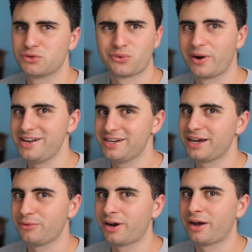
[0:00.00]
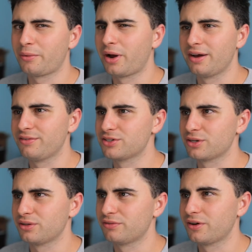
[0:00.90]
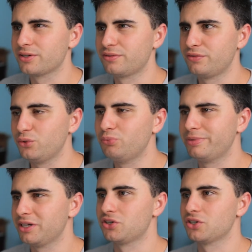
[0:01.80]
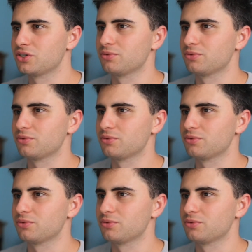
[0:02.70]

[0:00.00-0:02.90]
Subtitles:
a rainy day when I arrived, so the first few pictures